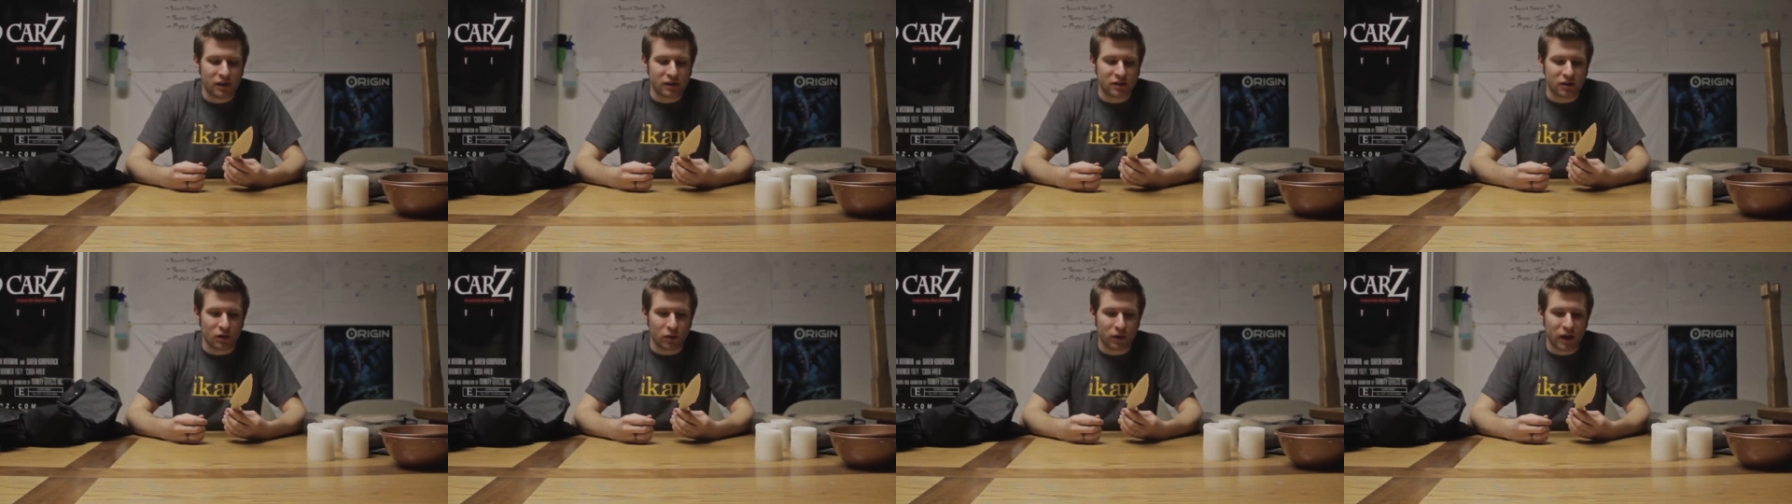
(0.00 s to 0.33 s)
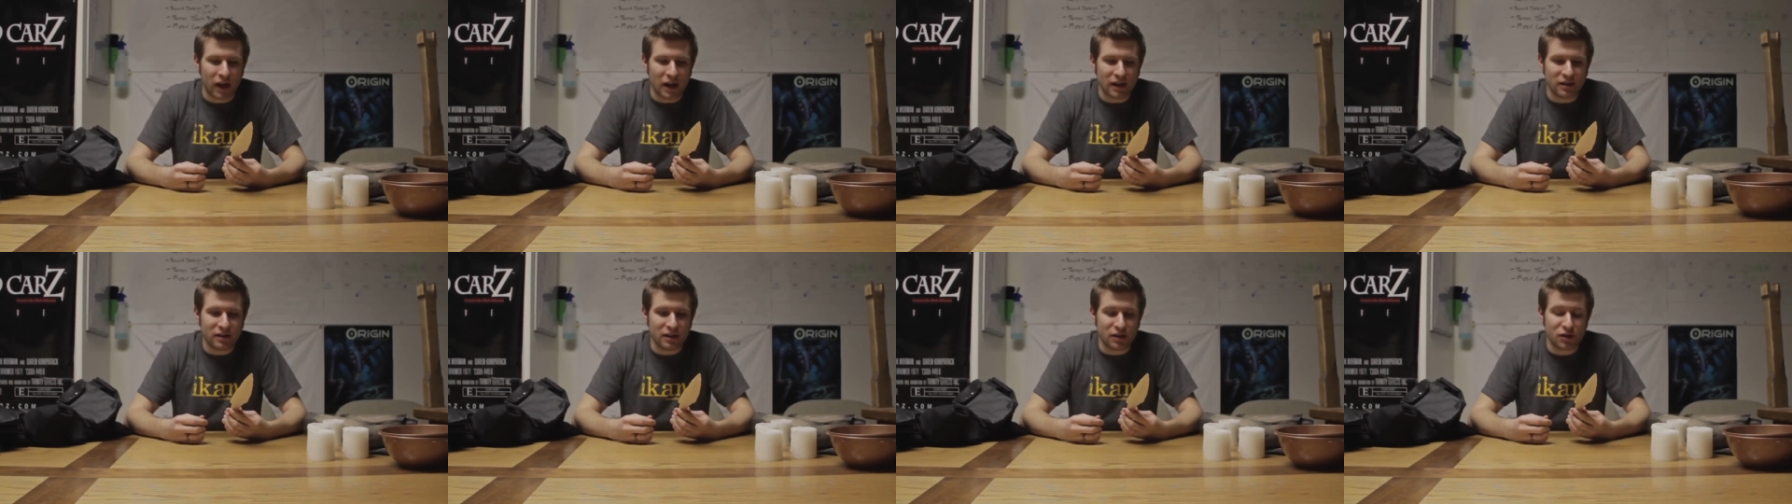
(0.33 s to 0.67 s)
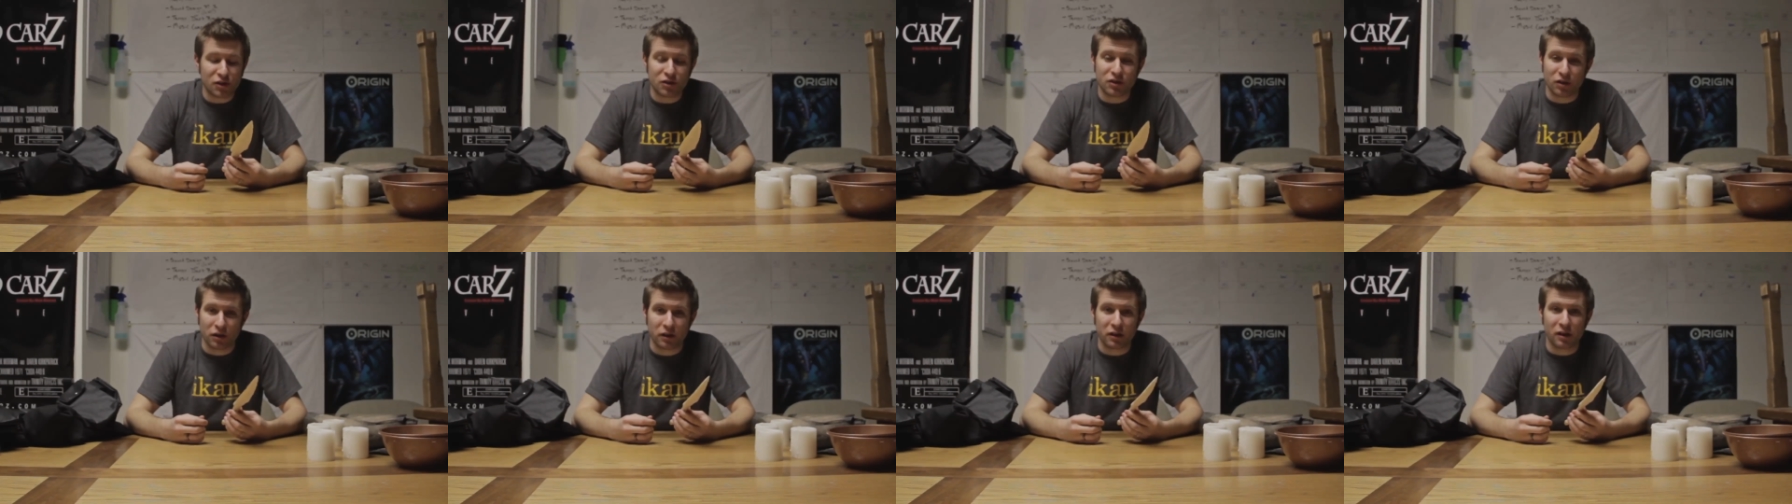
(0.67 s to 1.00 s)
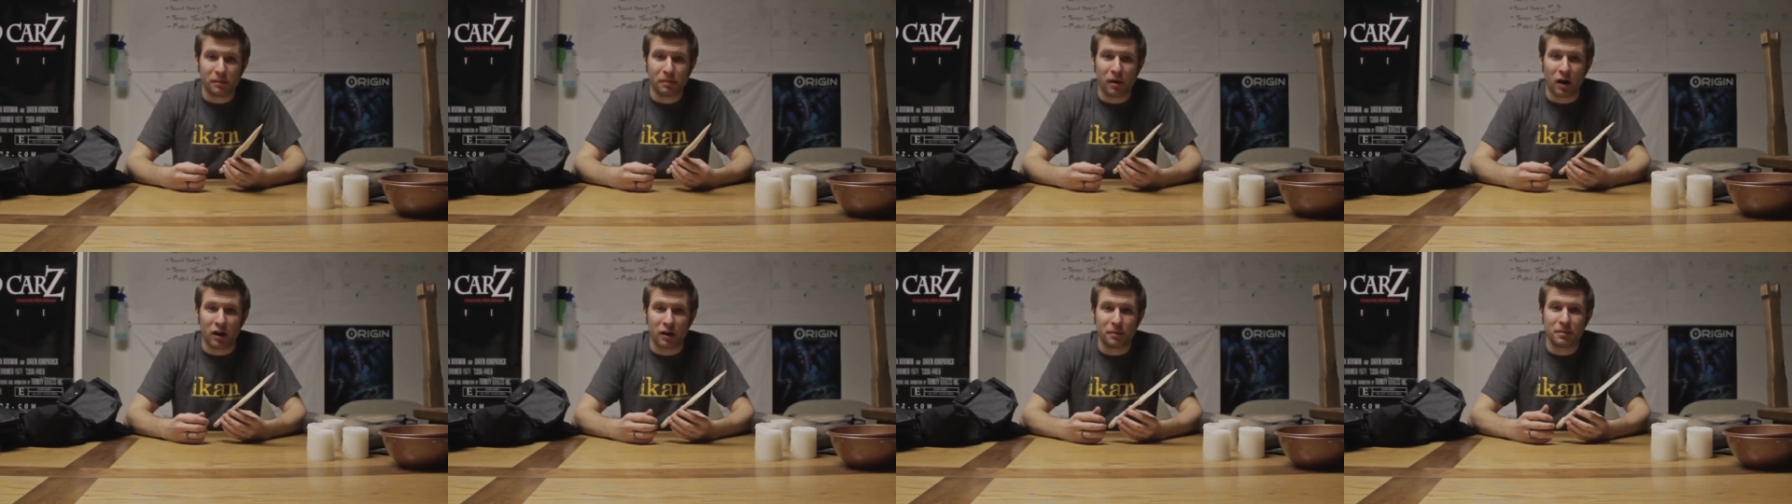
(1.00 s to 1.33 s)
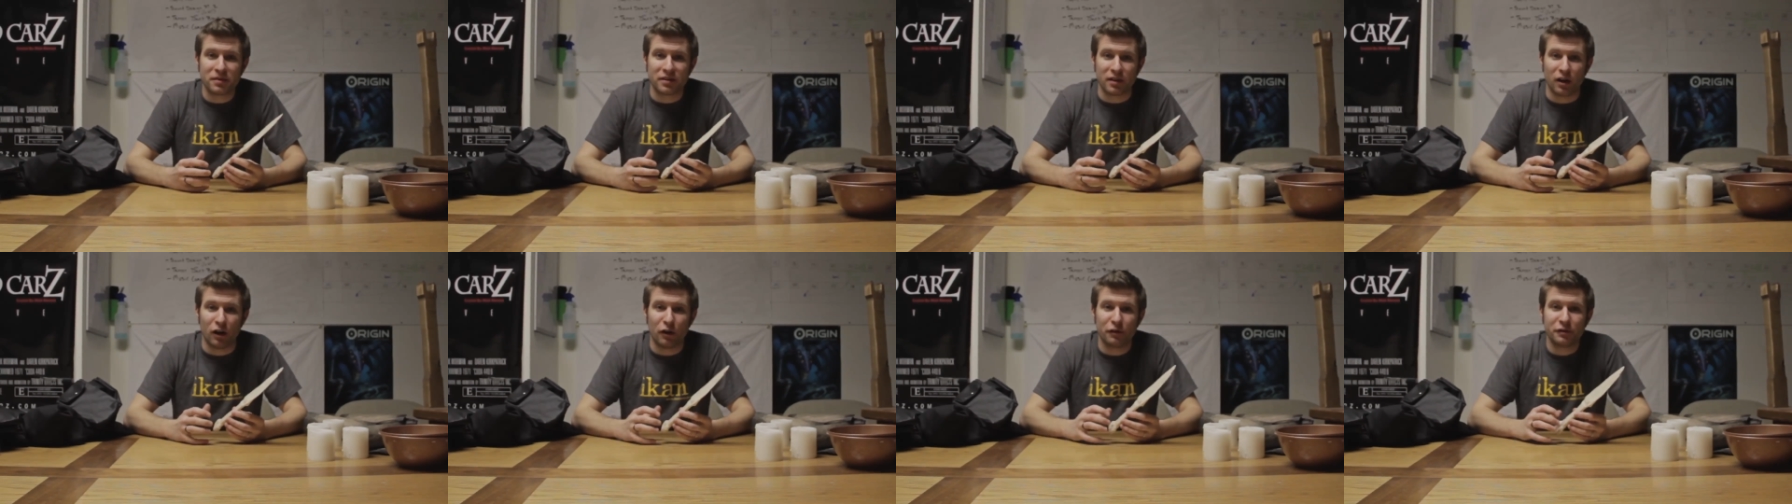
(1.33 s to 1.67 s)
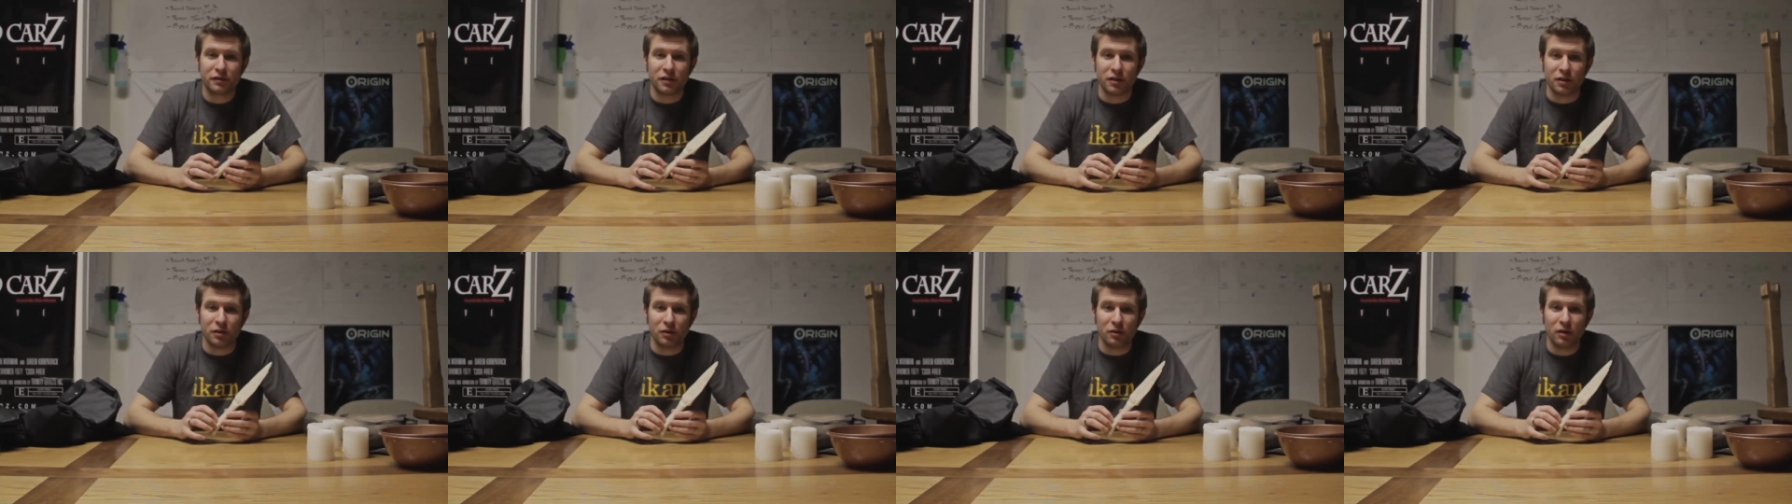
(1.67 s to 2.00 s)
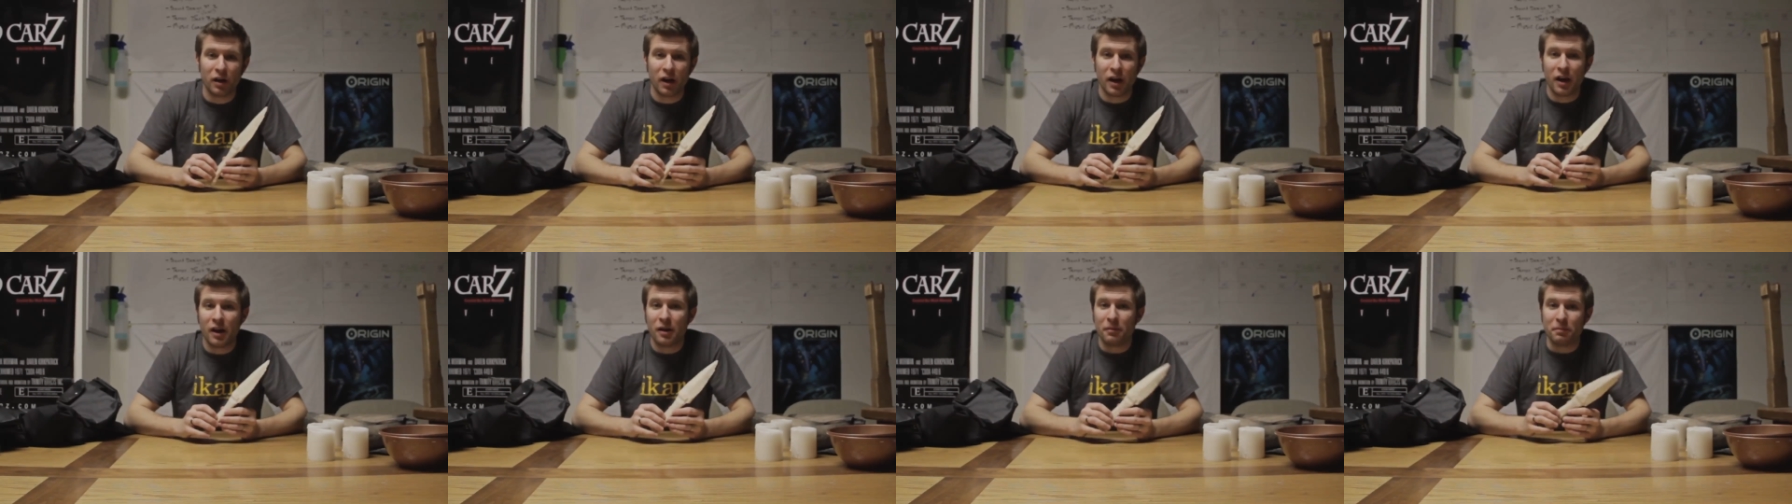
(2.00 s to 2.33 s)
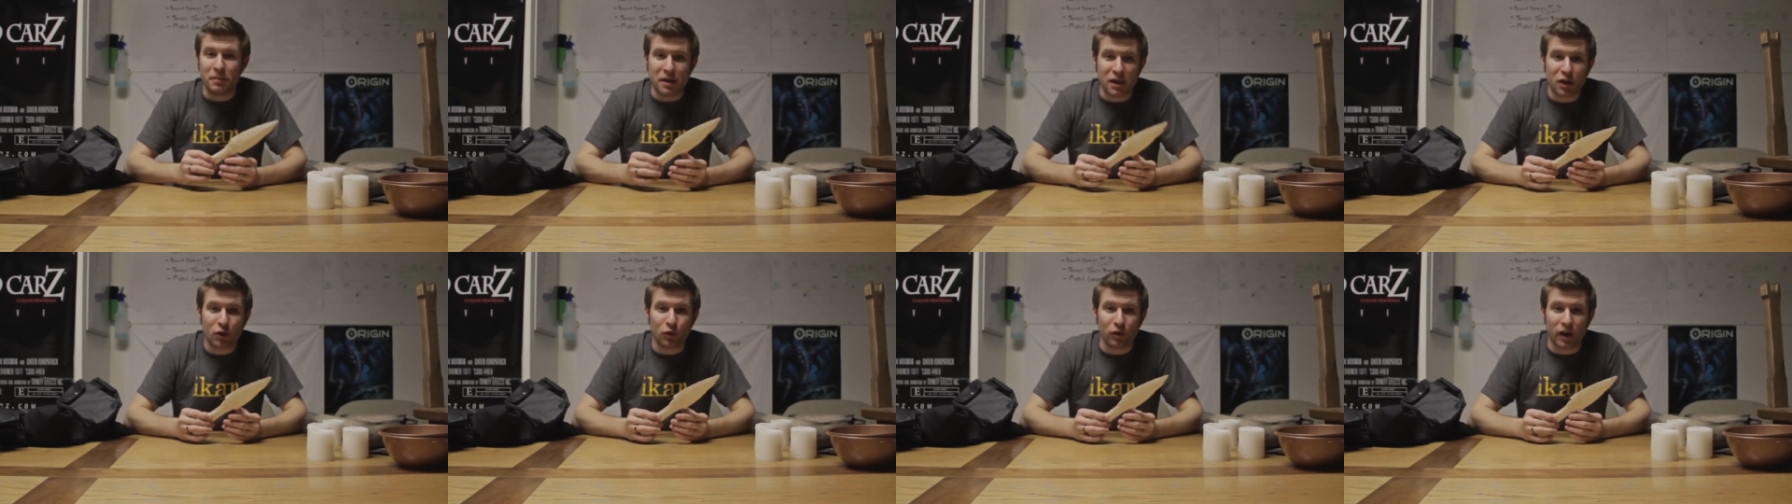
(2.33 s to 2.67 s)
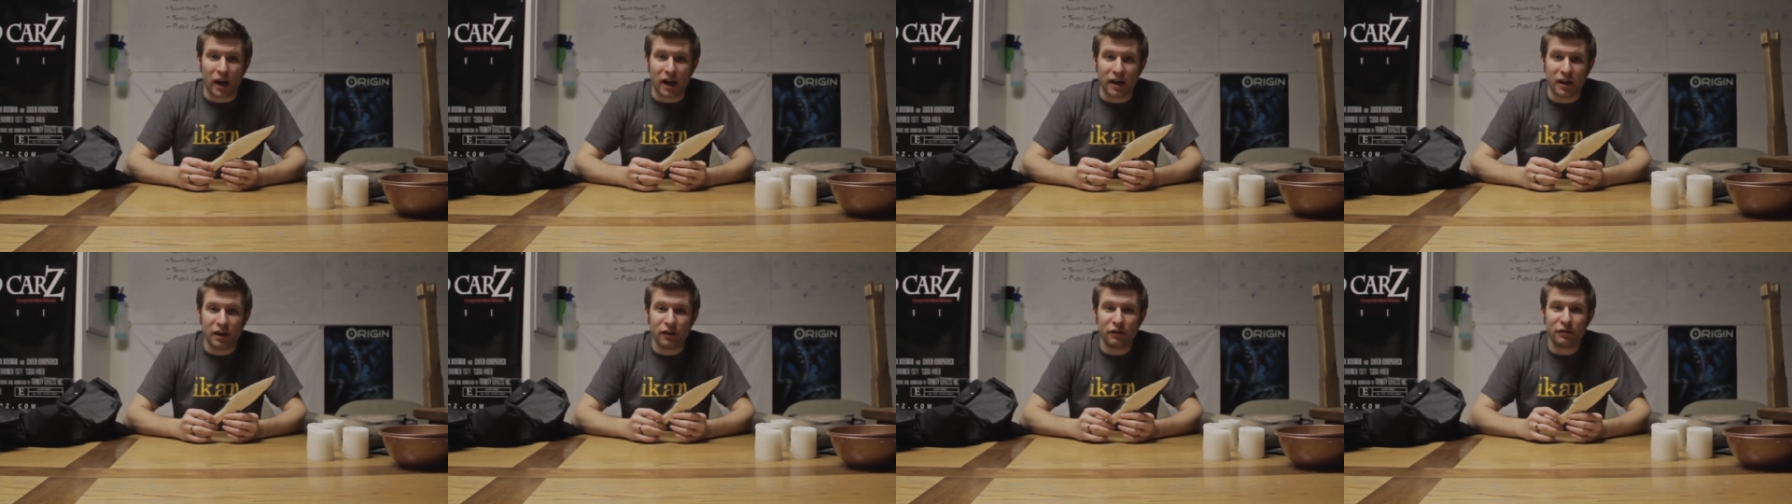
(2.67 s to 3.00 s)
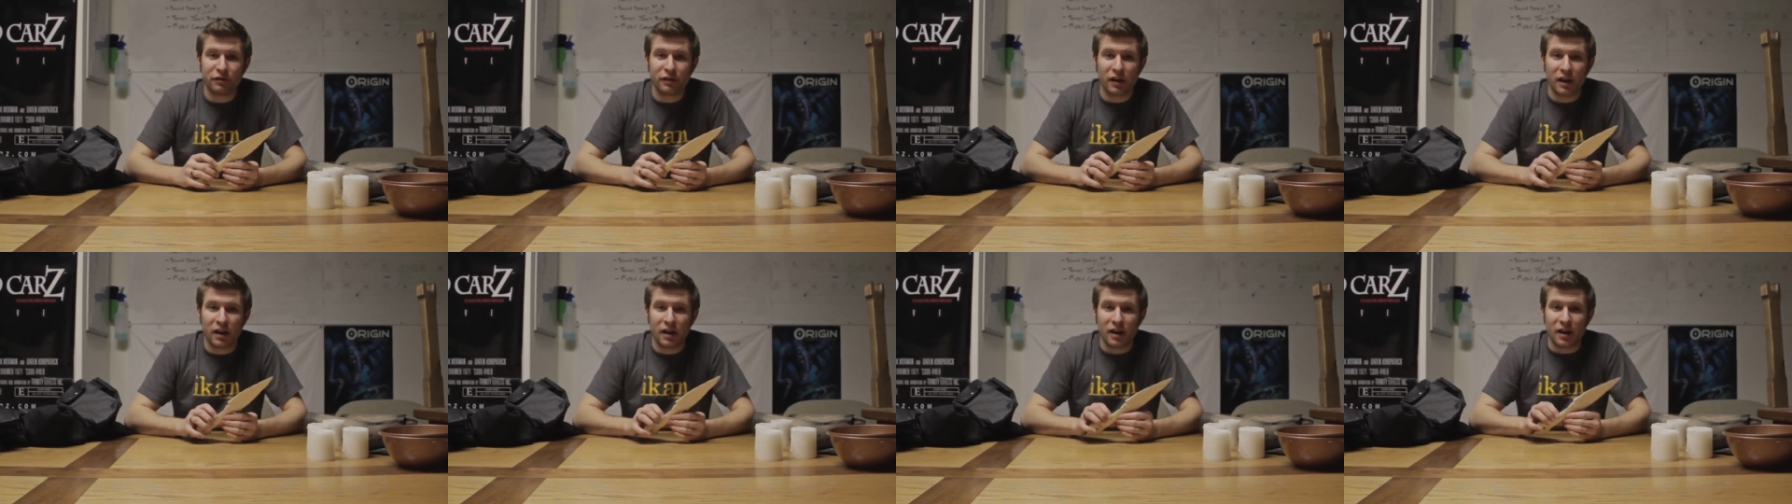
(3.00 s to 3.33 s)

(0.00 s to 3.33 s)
and so Casey just took it upon himself to be creative.